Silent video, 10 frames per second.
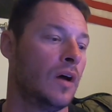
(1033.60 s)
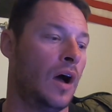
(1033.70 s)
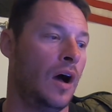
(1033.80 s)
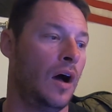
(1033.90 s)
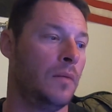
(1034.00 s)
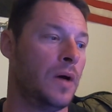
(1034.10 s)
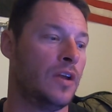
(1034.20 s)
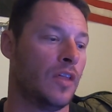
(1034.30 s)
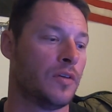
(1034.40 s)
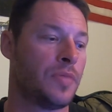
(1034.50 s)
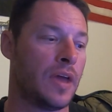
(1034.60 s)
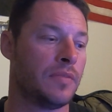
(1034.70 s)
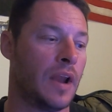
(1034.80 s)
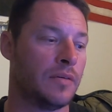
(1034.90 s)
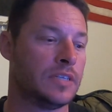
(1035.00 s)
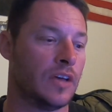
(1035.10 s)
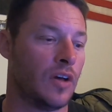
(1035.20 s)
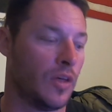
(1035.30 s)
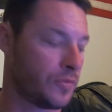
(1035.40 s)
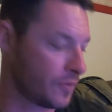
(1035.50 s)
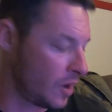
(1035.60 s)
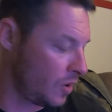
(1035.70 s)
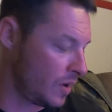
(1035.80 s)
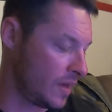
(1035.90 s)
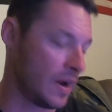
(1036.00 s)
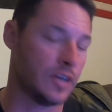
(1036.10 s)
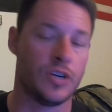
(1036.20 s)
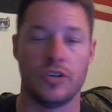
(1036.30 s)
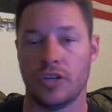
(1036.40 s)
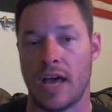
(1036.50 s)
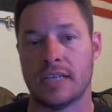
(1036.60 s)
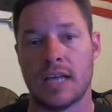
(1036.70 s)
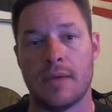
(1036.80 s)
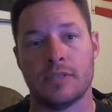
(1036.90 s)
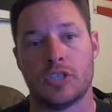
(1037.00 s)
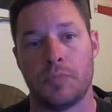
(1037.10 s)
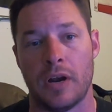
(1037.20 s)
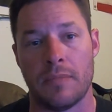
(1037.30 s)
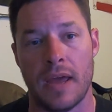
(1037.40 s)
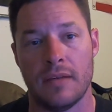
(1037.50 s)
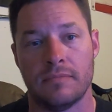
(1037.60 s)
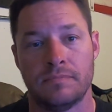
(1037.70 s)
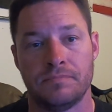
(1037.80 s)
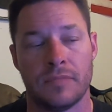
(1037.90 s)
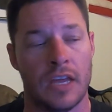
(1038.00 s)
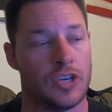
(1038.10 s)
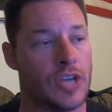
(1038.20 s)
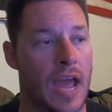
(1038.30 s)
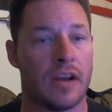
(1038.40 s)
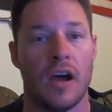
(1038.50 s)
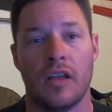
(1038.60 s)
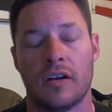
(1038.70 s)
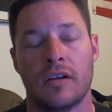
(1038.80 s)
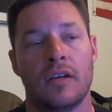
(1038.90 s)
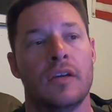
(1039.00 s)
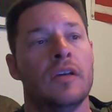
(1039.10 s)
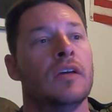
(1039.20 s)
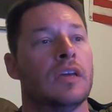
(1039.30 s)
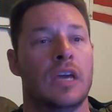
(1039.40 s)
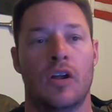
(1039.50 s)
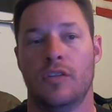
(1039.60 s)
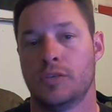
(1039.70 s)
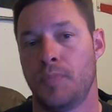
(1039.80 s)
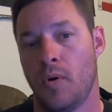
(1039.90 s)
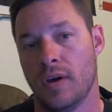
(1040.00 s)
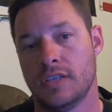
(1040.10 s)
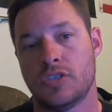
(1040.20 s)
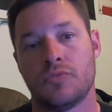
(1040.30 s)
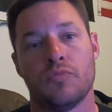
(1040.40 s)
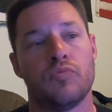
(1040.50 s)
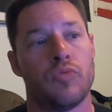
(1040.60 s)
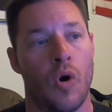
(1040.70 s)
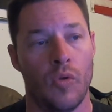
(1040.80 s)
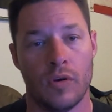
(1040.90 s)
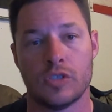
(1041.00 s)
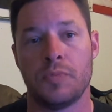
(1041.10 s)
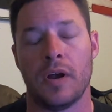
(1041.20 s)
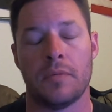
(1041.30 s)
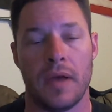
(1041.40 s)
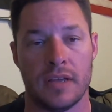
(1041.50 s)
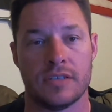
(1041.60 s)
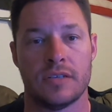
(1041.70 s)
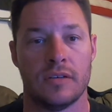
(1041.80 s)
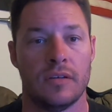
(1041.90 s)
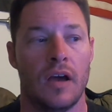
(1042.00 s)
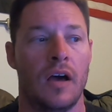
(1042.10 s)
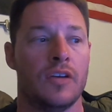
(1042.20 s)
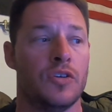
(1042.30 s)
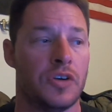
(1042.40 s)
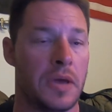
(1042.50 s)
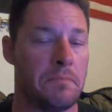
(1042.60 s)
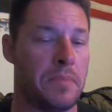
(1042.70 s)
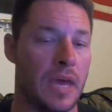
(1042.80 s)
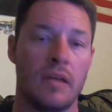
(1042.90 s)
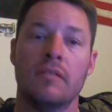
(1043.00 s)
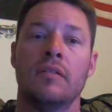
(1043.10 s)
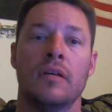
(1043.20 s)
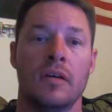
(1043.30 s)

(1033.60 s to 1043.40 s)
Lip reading: Another thing that I would tell you all to throw, and I showed you last time, is a spinnerbait and a shad color. Get on those points, roll those spinnerbaits. You'll get bit.